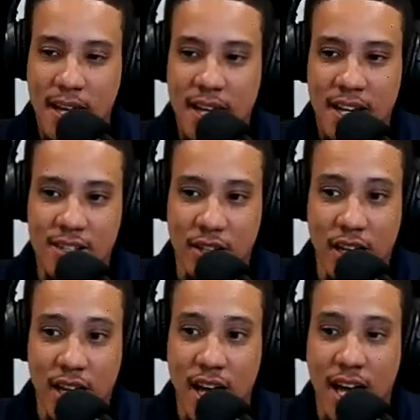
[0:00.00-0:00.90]
so
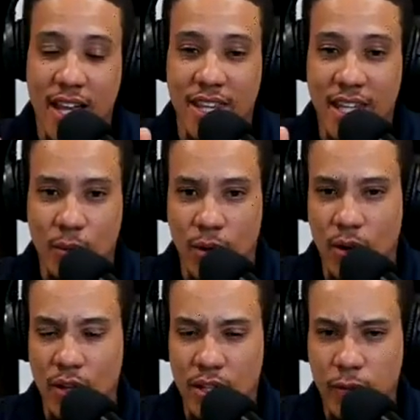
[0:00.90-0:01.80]
yeah, there were
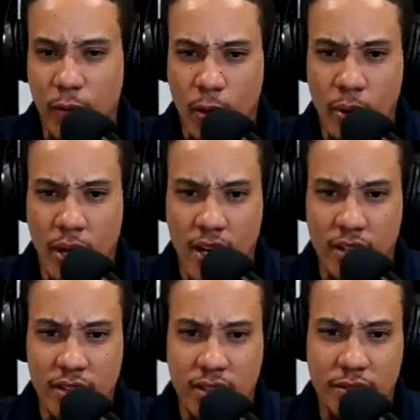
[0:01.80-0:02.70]
only four
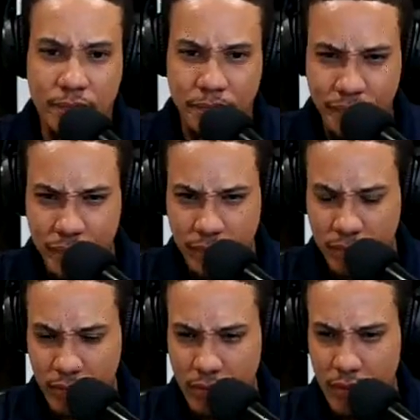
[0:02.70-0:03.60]
pairs.
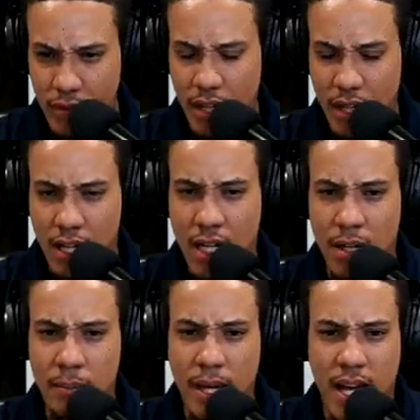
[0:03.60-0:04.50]

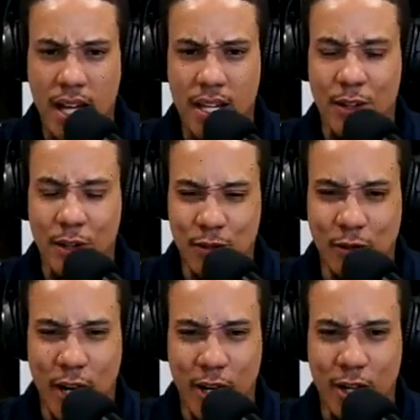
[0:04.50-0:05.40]
Um, and those
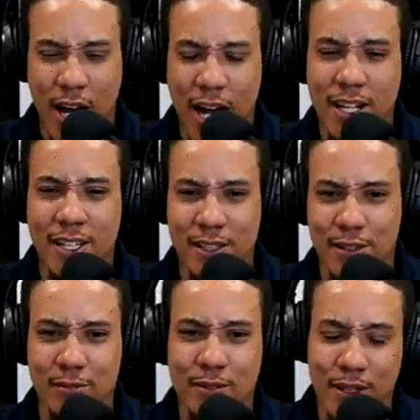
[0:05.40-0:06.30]
fair, I
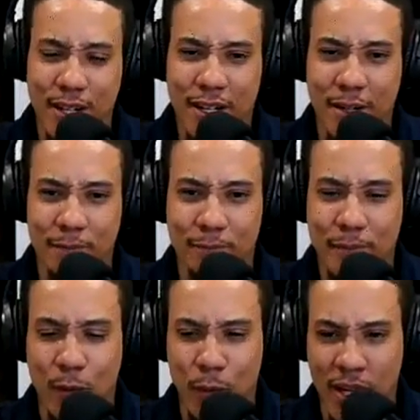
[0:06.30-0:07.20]
didn't um,
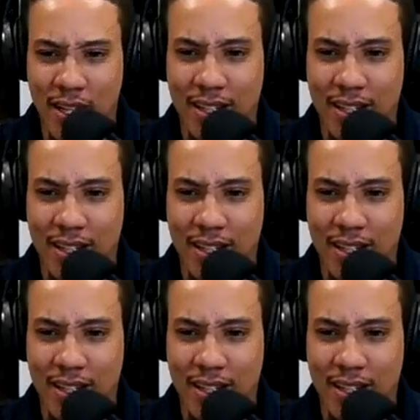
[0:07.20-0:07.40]
win